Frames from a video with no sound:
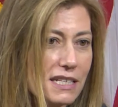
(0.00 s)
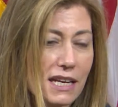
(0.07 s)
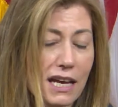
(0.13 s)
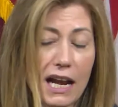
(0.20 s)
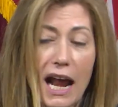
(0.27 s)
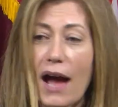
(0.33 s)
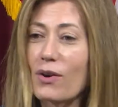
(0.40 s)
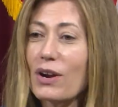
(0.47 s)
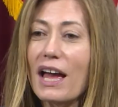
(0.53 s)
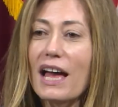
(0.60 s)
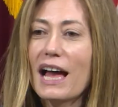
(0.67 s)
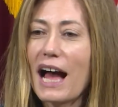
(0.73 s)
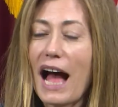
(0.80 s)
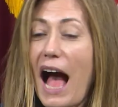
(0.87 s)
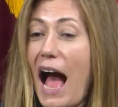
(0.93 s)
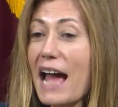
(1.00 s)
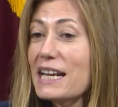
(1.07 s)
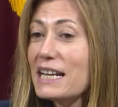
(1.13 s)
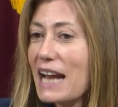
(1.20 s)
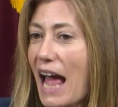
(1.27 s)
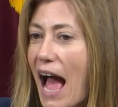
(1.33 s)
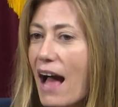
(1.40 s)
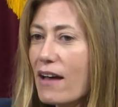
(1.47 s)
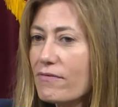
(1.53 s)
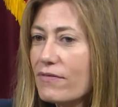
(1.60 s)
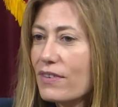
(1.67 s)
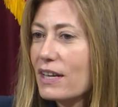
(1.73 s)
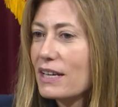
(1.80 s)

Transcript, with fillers: need to get out? I didn't have,